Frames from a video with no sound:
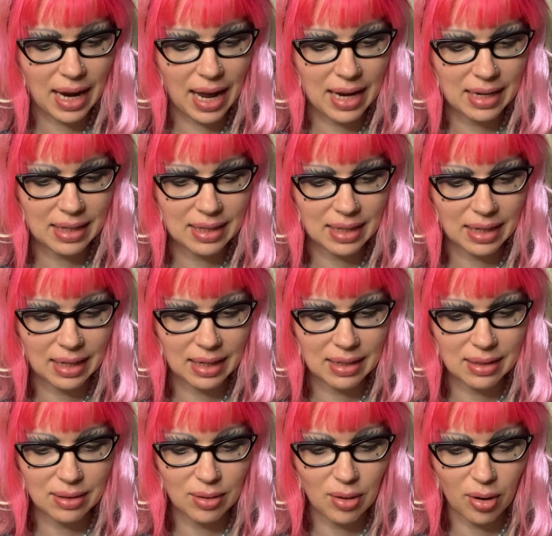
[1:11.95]
anything it
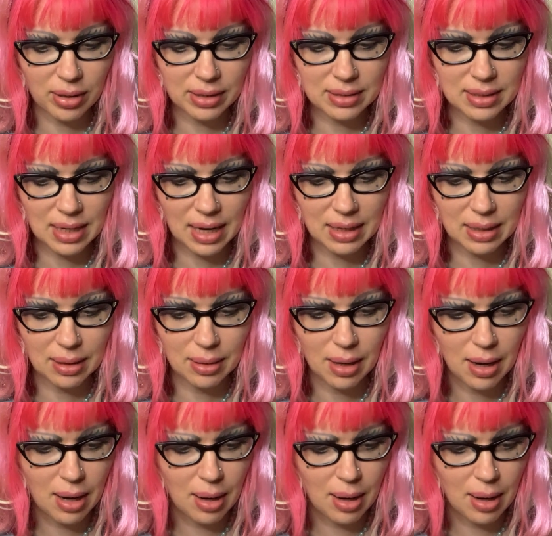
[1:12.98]
had not intended,